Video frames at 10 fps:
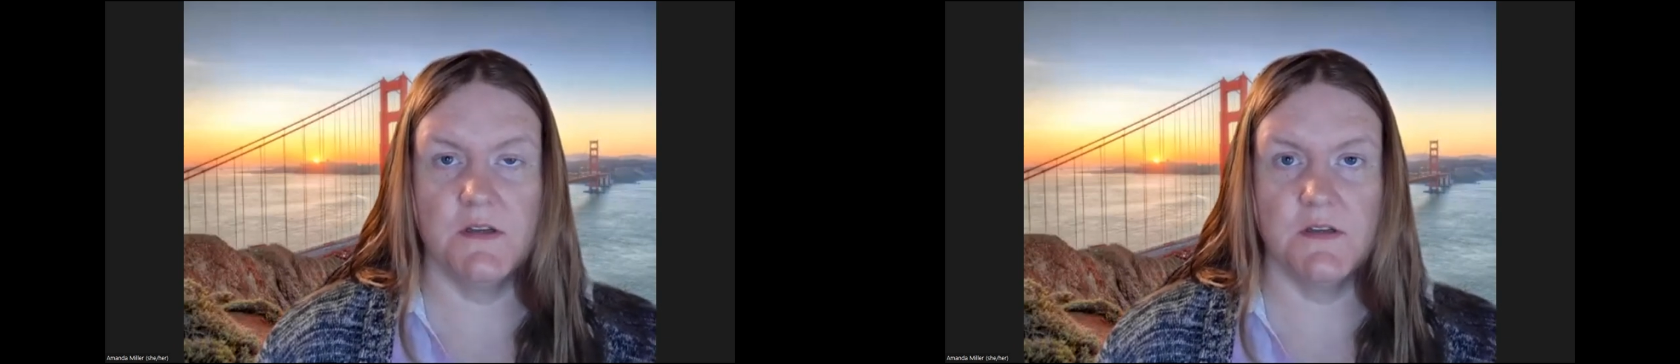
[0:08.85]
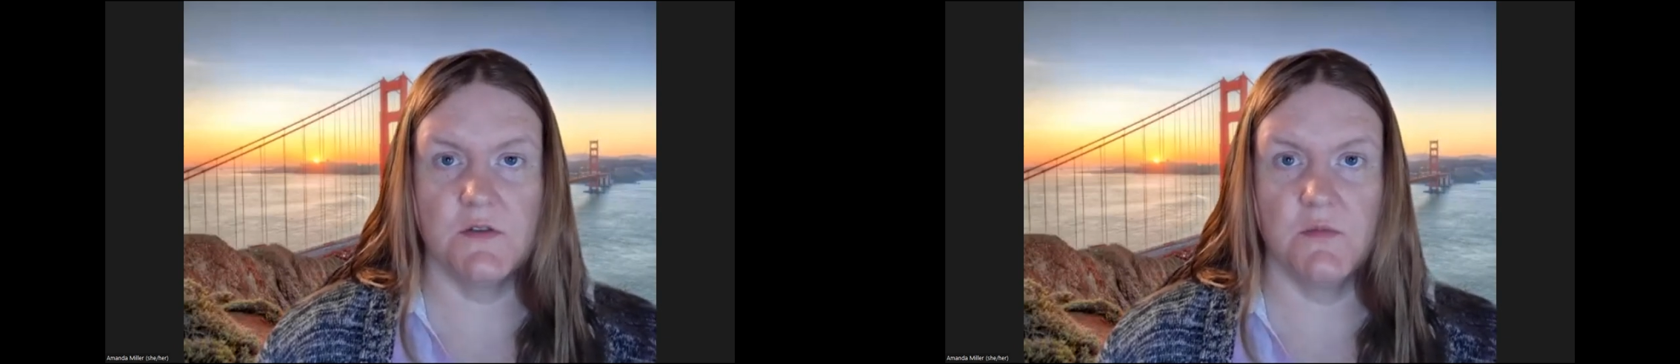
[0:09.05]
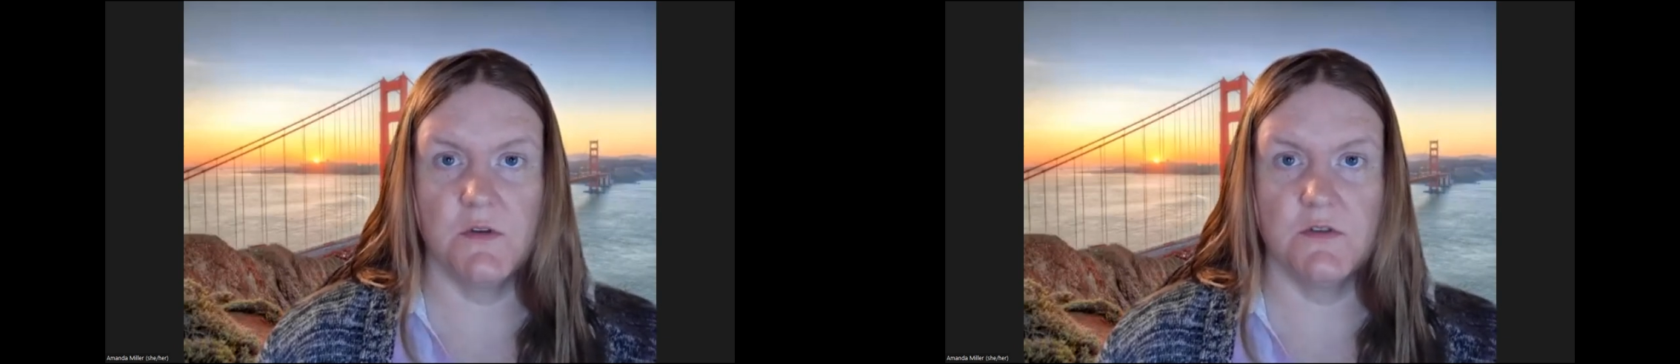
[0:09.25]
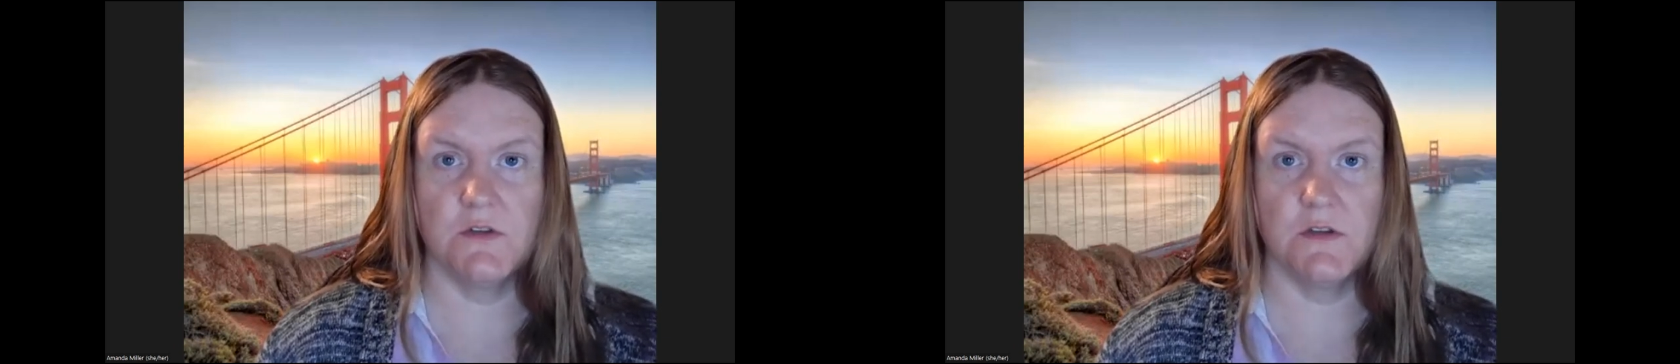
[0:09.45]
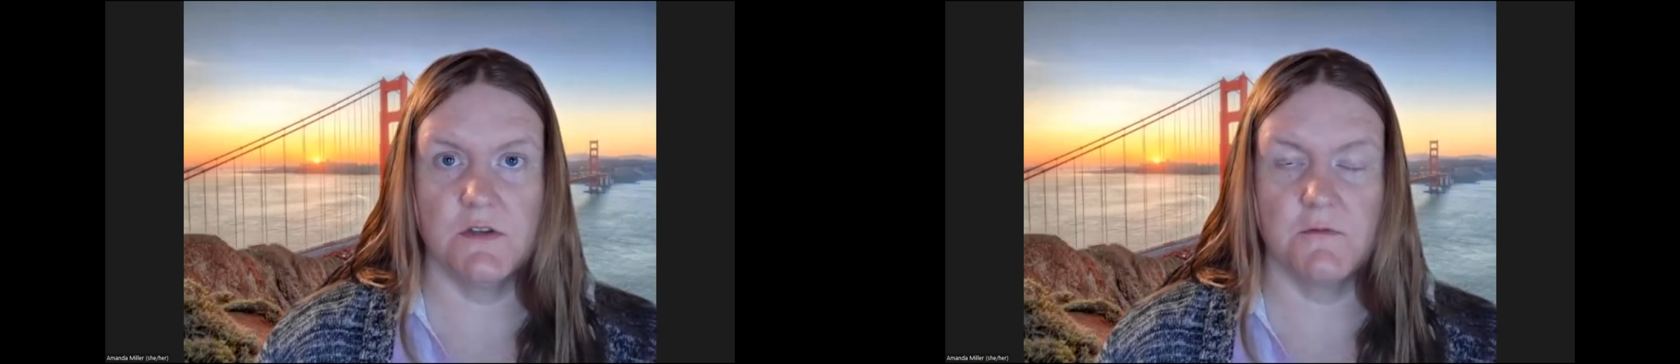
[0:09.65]

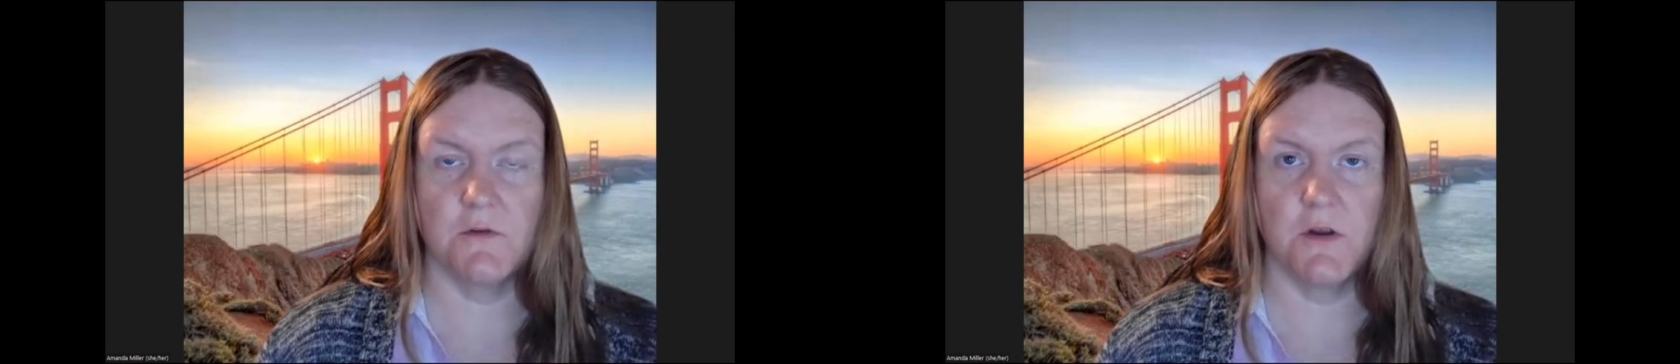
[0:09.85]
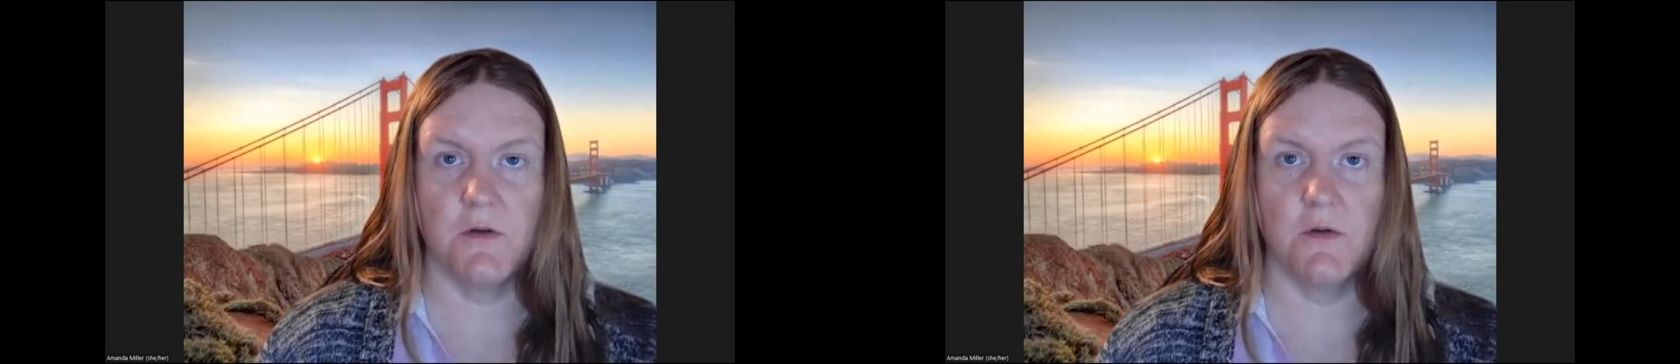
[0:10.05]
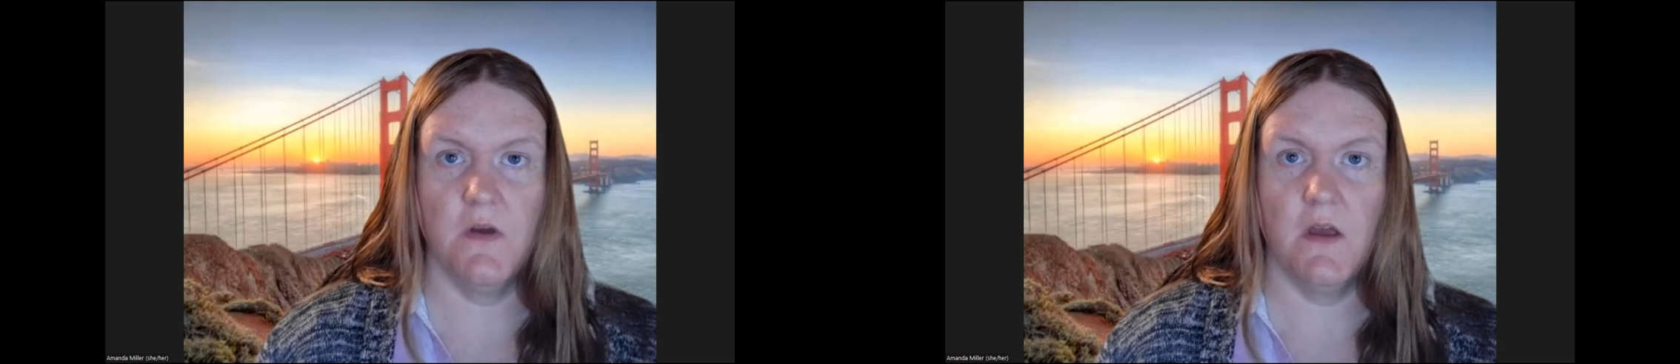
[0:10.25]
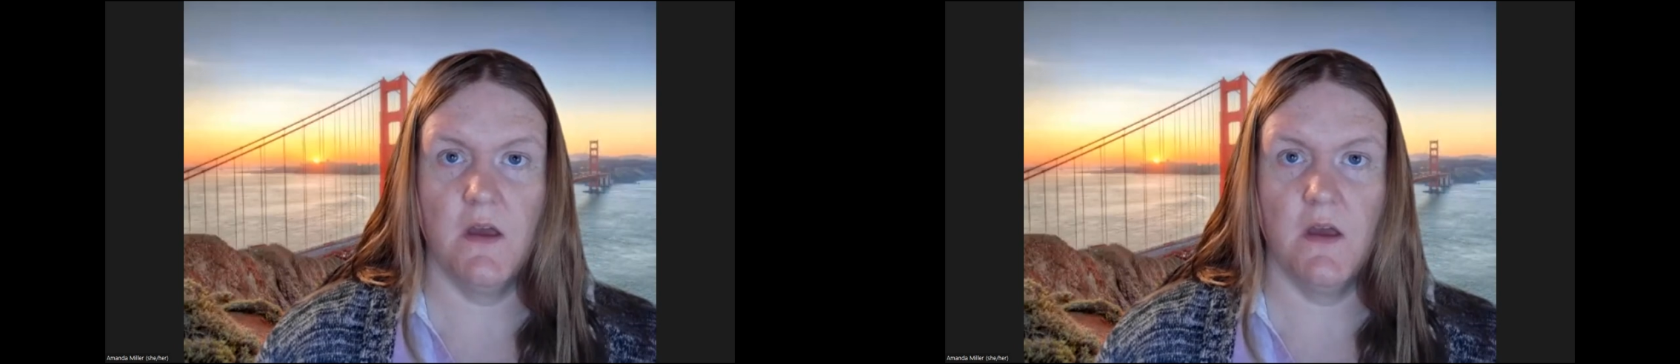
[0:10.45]
distributions for you.